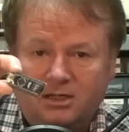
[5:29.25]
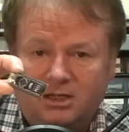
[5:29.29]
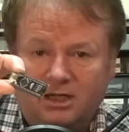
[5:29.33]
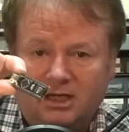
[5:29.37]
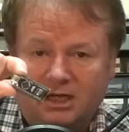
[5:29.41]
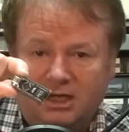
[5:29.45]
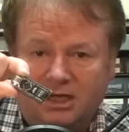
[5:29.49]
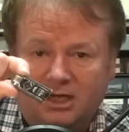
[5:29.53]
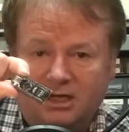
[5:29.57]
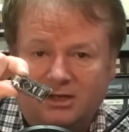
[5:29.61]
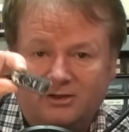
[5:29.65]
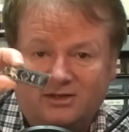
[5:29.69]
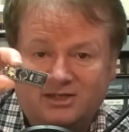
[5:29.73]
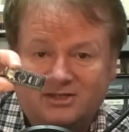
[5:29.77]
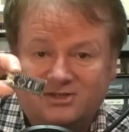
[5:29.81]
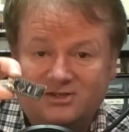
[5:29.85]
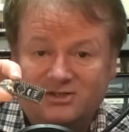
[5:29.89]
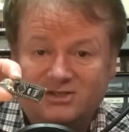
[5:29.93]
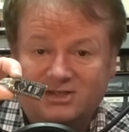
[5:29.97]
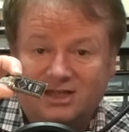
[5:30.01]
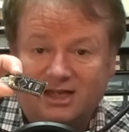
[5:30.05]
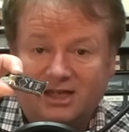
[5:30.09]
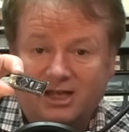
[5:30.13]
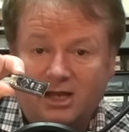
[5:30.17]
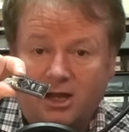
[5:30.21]
This
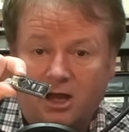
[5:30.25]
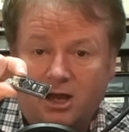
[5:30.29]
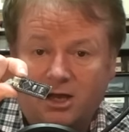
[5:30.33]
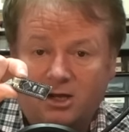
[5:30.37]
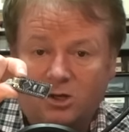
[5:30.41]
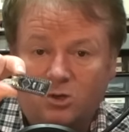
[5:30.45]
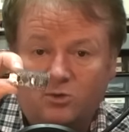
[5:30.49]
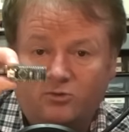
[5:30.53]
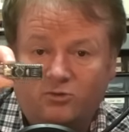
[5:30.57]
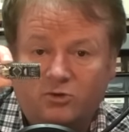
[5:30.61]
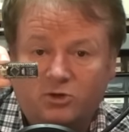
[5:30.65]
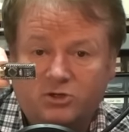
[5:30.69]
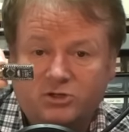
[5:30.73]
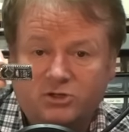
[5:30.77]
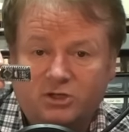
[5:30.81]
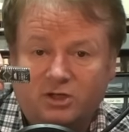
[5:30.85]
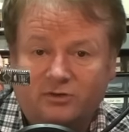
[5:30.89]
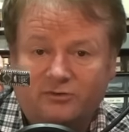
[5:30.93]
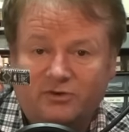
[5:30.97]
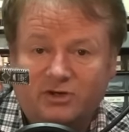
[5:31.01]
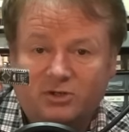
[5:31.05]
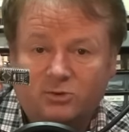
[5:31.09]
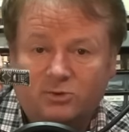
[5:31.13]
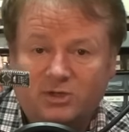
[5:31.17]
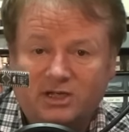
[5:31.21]
is the Nano version
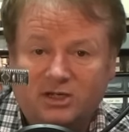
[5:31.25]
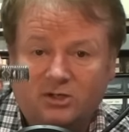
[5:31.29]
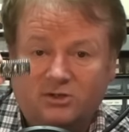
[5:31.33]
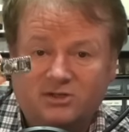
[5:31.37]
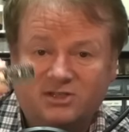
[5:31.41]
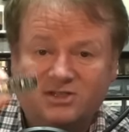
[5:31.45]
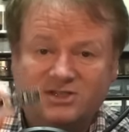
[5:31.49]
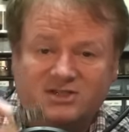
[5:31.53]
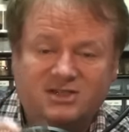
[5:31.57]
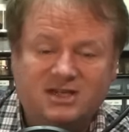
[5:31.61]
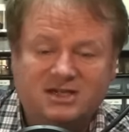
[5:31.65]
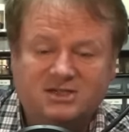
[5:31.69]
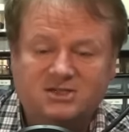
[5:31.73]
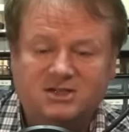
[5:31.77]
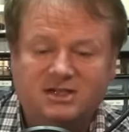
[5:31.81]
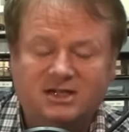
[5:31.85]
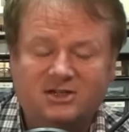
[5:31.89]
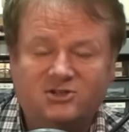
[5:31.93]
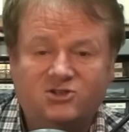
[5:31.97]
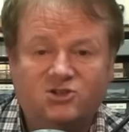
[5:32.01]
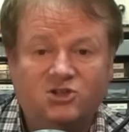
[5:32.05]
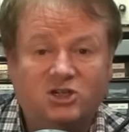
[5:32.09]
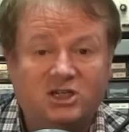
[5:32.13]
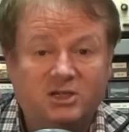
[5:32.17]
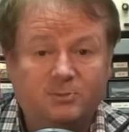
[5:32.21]
of Arduino. This is actually
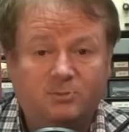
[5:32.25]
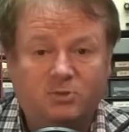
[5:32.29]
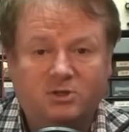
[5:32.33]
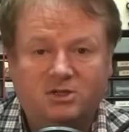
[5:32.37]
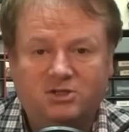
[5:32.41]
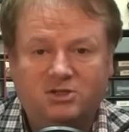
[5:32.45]
a cheap